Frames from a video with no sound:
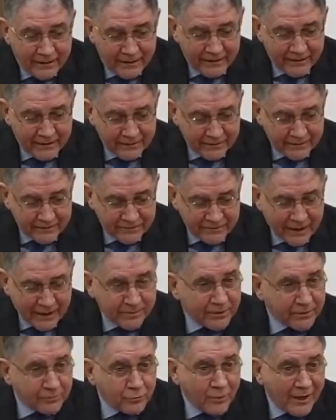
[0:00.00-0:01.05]
uh,
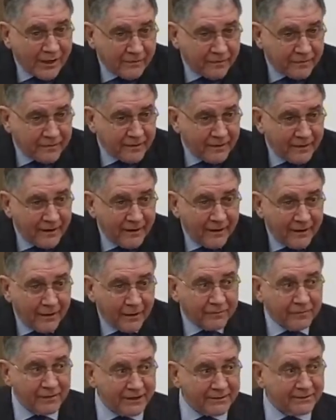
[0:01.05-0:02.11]
chapter 12
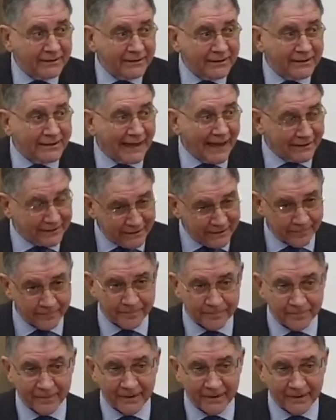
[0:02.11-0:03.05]
of De Trinitate,